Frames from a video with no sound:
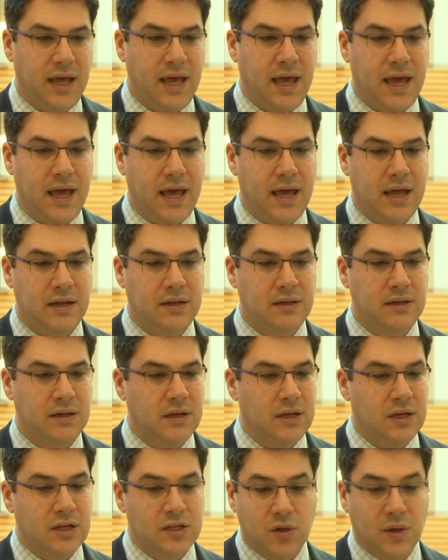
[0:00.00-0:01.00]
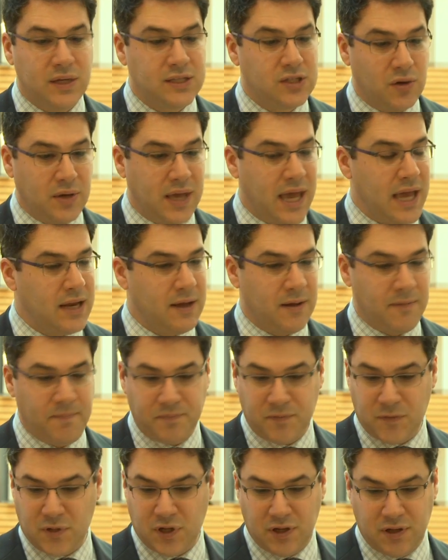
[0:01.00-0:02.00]
And so it's okay
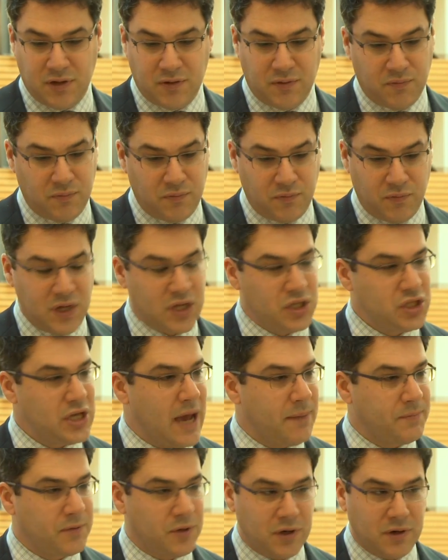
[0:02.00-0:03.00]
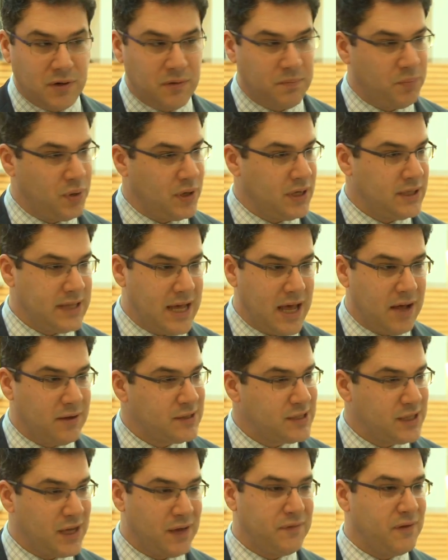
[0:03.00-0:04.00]
to read a chapter, put it
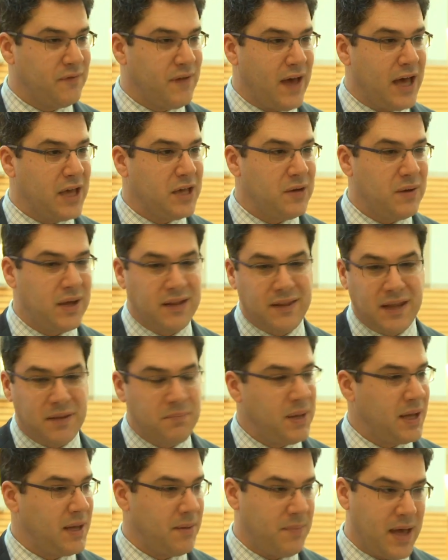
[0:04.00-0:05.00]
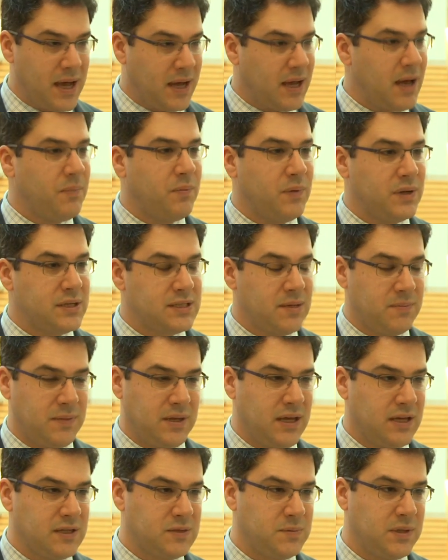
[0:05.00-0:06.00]
down, self-evaluate, and then pick it back up when
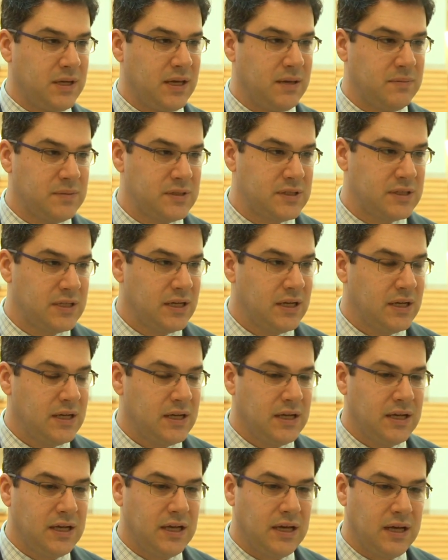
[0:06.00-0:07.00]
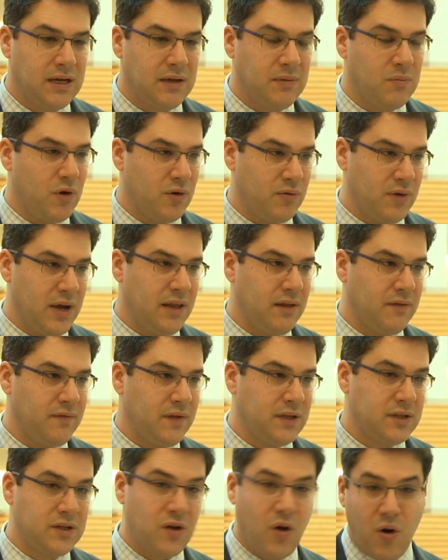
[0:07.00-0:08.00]
something else becomes more
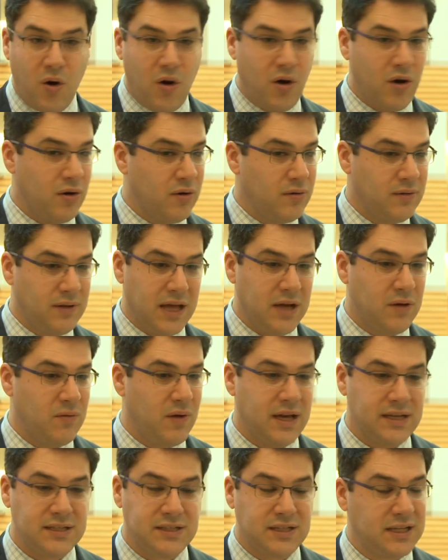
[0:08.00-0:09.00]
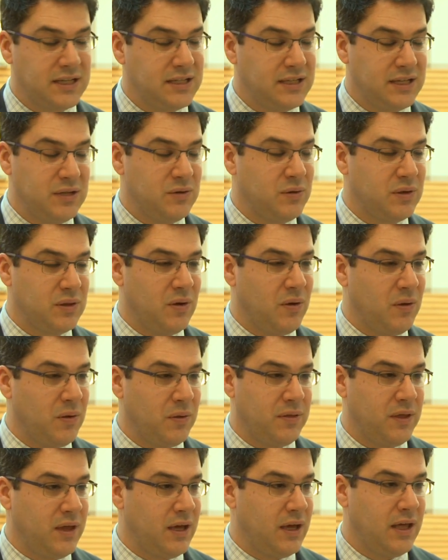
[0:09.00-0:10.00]
relevant. Or likewise, to continue with the whole
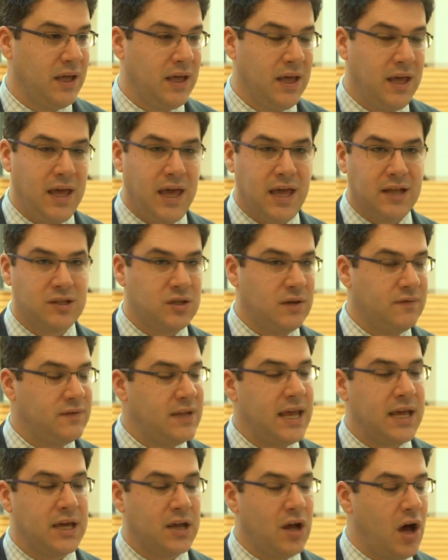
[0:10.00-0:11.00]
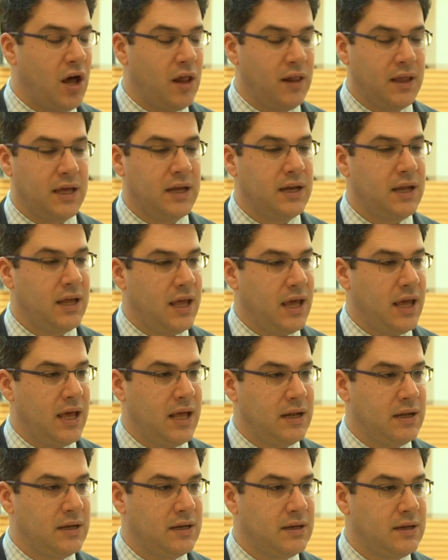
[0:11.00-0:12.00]
thing and sort of take it all in
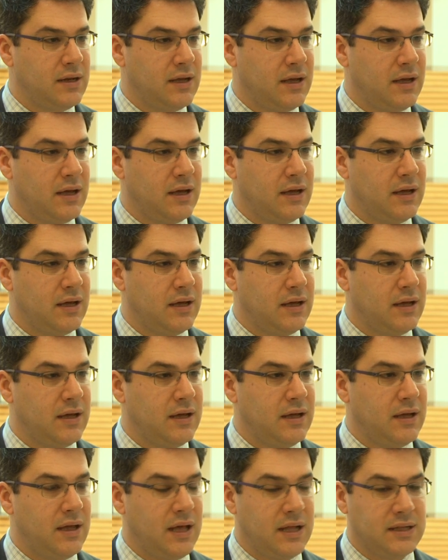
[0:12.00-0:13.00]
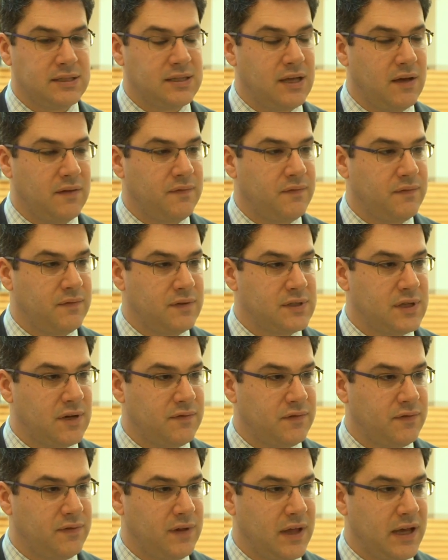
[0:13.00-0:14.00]
and
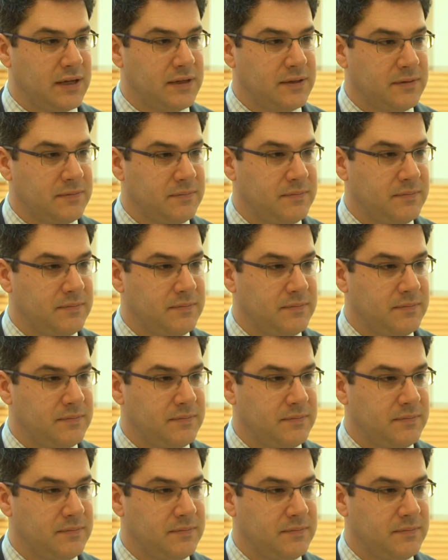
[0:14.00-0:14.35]
self-reflect.